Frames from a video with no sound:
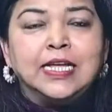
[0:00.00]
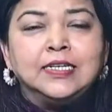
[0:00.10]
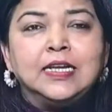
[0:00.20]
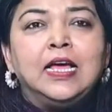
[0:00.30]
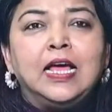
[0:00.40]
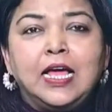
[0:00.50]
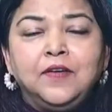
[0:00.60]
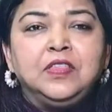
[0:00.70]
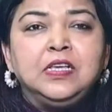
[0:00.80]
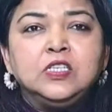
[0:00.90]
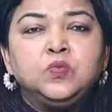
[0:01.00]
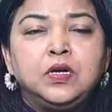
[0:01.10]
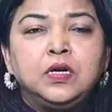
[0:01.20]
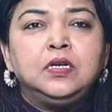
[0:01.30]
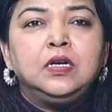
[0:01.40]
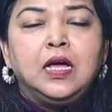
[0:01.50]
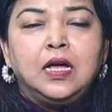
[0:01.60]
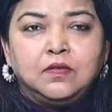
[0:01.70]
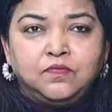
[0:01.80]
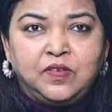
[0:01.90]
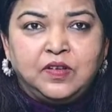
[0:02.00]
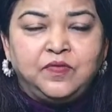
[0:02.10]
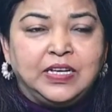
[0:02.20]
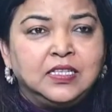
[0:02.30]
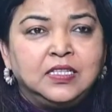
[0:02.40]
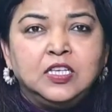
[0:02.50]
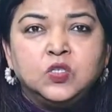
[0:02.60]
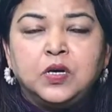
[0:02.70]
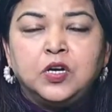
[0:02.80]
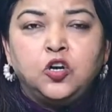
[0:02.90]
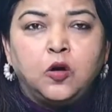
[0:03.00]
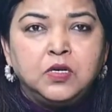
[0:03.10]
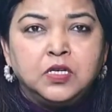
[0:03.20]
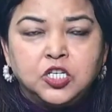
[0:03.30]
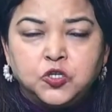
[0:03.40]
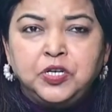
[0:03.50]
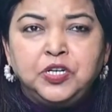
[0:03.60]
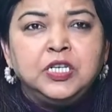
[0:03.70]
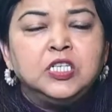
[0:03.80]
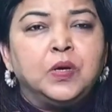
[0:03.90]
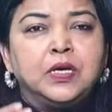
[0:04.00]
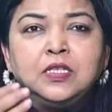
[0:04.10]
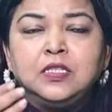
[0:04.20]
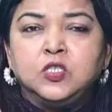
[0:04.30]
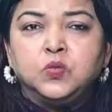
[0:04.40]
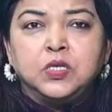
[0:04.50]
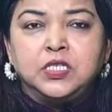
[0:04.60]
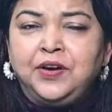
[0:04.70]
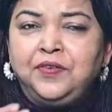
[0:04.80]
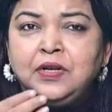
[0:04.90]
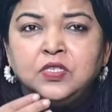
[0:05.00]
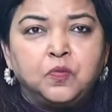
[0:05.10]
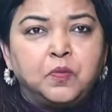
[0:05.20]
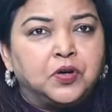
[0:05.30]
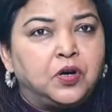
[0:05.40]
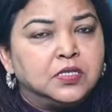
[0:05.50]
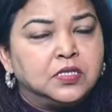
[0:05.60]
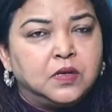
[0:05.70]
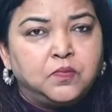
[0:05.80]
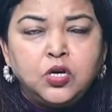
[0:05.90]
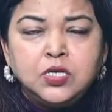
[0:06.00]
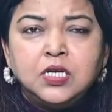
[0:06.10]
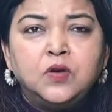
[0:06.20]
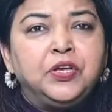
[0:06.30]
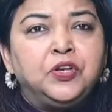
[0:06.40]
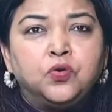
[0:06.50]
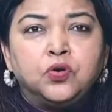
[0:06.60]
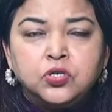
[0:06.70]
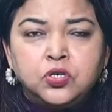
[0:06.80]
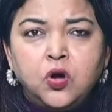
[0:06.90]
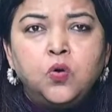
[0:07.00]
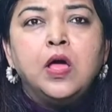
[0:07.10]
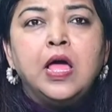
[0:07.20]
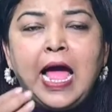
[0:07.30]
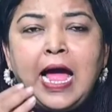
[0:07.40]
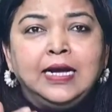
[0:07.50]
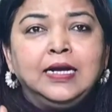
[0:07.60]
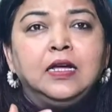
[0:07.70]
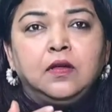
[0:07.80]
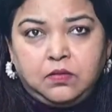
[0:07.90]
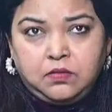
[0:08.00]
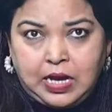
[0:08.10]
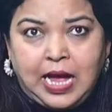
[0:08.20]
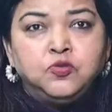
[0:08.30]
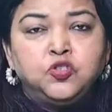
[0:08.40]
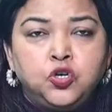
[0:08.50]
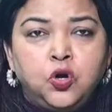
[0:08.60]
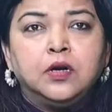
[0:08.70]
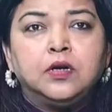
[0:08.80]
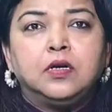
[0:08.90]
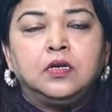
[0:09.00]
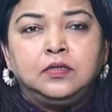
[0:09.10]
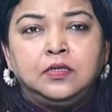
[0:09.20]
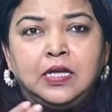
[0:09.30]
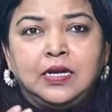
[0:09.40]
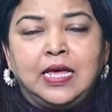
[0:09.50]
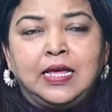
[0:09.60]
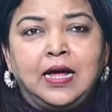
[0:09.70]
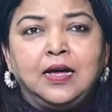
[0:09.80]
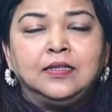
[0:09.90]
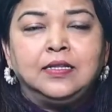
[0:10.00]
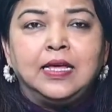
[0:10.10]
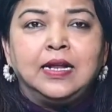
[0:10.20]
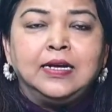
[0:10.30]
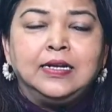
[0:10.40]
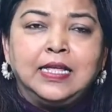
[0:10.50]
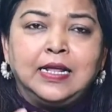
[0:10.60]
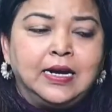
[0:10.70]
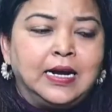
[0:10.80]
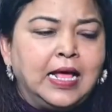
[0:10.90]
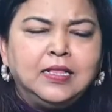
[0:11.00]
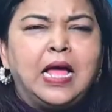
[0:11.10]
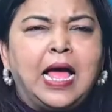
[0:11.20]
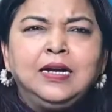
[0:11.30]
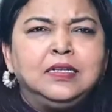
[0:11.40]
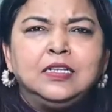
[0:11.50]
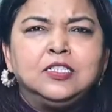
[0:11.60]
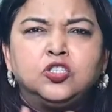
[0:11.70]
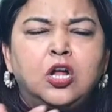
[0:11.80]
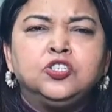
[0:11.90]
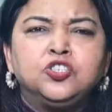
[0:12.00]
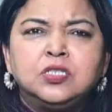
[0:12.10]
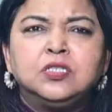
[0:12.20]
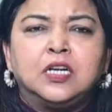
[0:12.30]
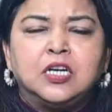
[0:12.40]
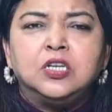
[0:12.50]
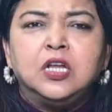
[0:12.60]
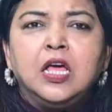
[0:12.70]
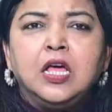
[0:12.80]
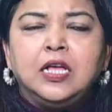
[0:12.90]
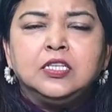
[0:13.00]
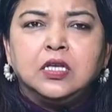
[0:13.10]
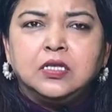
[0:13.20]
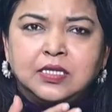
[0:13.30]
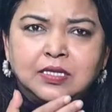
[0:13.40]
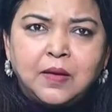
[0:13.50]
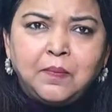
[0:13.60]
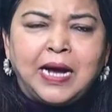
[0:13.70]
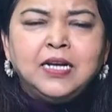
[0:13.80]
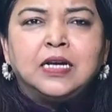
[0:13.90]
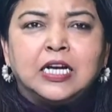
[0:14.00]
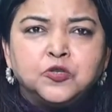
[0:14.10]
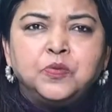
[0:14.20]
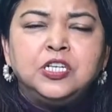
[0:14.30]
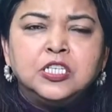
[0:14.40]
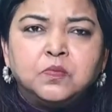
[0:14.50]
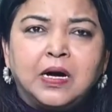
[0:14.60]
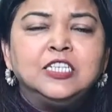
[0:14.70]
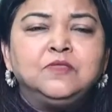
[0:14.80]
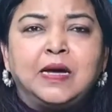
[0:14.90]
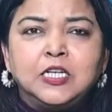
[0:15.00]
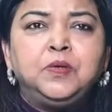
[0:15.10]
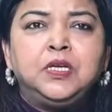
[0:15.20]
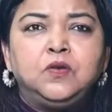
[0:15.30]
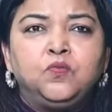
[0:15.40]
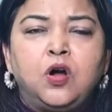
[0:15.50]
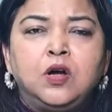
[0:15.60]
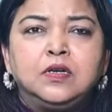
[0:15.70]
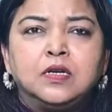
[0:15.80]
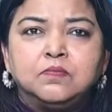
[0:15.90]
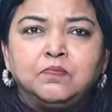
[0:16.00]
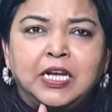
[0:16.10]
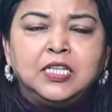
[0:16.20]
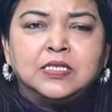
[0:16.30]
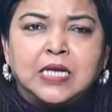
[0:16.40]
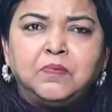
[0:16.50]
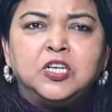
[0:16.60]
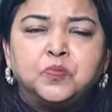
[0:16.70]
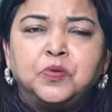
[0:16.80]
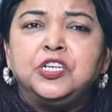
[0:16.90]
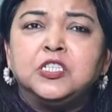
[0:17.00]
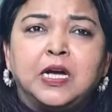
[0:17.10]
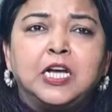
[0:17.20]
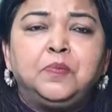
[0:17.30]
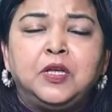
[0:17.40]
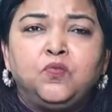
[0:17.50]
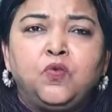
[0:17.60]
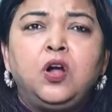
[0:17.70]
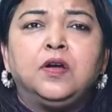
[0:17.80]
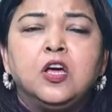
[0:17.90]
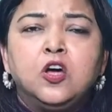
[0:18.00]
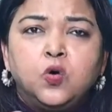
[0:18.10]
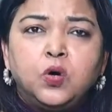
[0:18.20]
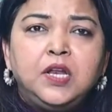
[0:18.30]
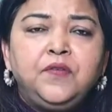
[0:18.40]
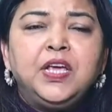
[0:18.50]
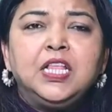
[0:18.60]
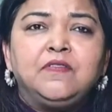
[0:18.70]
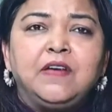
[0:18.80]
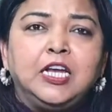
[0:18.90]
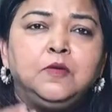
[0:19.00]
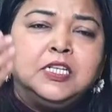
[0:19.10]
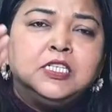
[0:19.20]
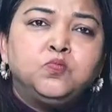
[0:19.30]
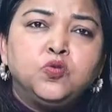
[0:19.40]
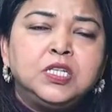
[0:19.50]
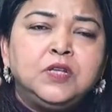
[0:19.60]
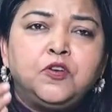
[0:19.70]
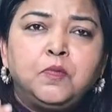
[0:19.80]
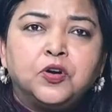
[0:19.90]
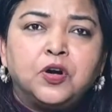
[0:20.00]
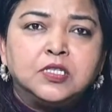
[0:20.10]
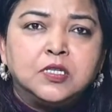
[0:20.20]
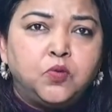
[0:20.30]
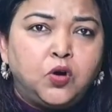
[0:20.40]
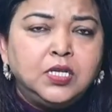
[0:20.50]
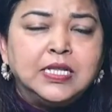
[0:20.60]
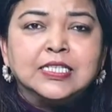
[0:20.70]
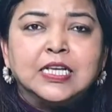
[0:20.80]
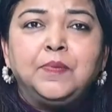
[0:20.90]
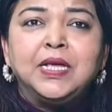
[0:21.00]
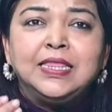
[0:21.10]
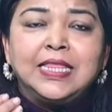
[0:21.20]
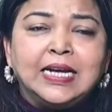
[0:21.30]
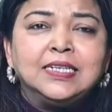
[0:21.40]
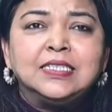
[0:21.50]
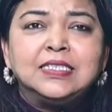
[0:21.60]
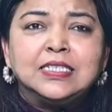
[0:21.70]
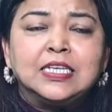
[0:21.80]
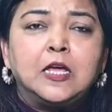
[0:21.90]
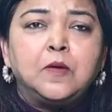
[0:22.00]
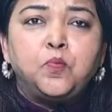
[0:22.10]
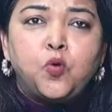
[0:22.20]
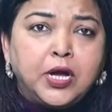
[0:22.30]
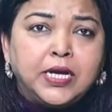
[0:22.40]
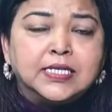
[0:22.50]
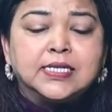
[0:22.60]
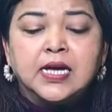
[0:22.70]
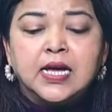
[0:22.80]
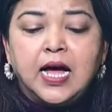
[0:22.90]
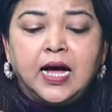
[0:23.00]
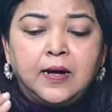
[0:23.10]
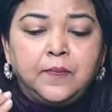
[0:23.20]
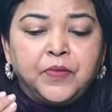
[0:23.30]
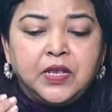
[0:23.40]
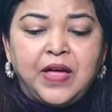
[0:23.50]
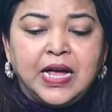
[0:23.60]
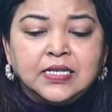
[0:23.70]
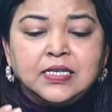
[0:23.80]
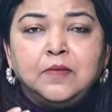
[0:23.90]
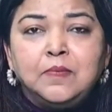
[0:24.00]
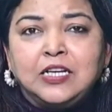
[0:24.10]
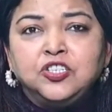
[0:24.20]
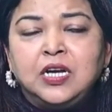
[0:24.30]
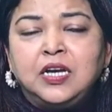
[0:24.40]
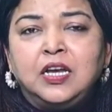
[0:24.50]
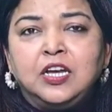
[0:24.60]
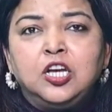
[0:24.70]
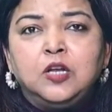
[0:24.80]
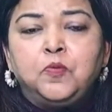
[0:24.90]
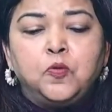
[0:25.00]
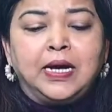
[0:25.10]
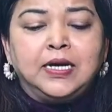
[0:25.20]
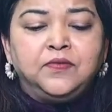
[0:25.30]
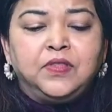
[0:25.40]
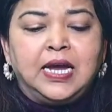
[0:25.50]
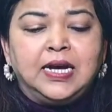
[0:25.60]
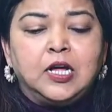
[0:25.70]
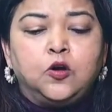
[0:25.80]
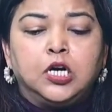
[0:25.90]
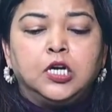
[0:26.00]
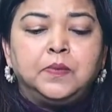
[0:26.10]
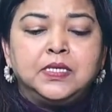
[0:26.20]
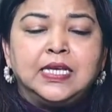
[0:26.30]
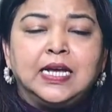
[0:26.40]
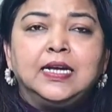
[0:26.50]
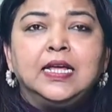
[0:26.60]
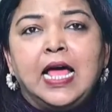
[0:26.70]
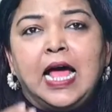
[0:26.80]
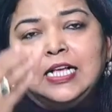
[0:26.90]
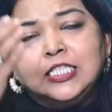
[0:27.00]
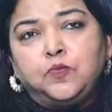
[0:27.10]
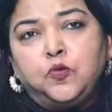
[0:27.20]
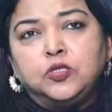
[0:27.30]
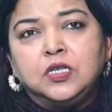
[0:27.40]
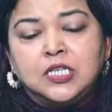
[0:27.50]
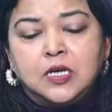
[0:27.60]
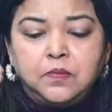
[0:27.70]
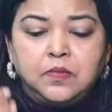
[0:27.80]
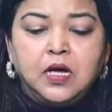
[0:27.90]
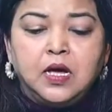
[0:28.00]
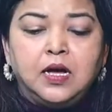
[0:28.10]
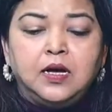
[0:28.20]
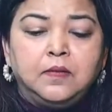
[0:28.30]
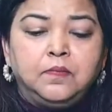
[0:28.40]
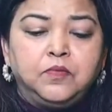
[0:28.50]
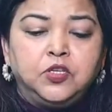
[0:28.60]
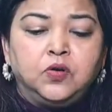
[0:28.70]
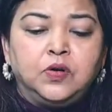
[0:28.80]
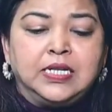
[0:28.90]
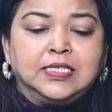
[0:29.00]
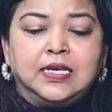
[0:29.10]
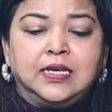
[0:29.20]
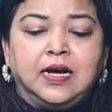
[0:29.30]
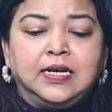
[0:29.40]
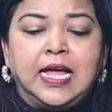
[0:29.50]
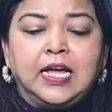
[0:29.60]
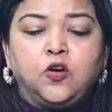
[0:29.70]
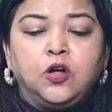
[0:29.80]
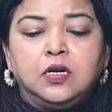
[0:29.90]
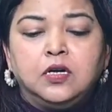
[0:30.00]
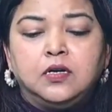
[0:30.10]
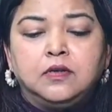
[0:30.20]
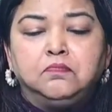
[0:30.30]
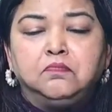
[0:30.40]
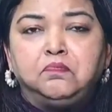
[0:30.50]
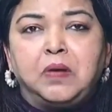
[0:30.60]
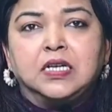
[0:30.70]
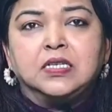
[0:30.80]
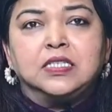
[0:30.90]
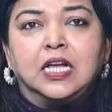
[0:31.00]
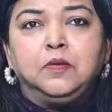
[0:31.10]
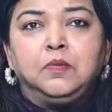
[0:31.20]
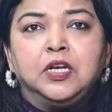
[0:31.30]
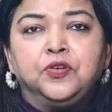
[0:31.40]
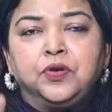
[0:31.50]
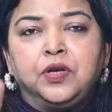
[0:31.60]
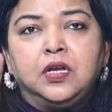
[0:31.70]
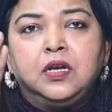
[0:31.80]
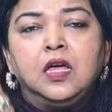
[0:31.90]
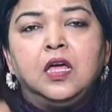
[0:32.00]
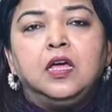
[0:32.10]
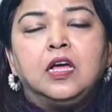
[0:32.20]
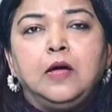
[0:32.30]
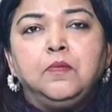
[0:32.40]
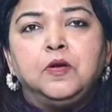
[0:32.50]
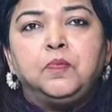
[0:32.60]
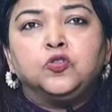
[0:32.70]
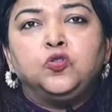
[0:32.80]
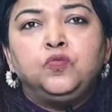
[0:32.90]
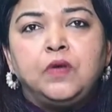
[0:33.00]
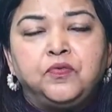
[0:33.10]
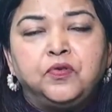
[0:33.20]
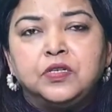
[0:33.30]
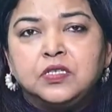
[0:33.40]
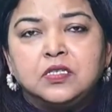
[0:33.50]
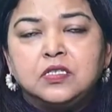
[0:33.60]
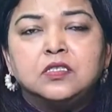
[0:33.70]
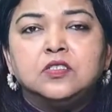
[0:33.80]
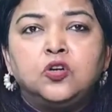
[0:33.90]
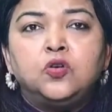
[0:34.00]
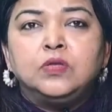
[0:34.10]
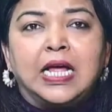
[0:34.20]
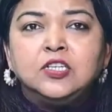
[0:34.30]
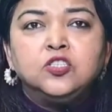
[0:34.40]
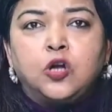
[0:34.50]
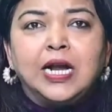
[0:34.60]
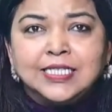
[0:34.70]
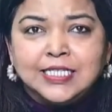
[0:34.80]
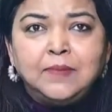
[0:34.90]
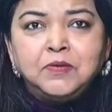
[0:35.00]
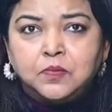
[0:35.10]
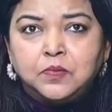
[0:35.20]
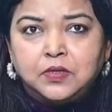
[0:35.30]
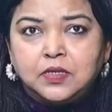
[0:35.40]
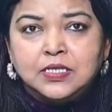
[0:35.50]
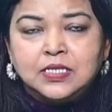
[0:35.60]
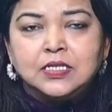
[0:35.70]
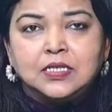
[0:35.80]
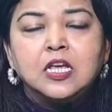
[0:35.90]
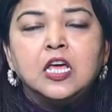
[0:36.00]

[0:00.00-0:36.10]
That if these were whether these were normal Kashmiris, whether these were terrorists from across the border, we don't know. And I'm sure uh, there, there are there are there are, and it's not just the it's they might Kashmiris might might be involved when some Kashmiris might be involved who are living in the valley, but it's mostly from across the border that's coming, and that is the sticking point. Um, in fact, imagine an Indian diplomat if they had got up and said and supported some uh, you know let's say attack on uh, Pakistani military in Khyber Pakhtunkhwa, for instance. You know, that is not acceptable, isn't it?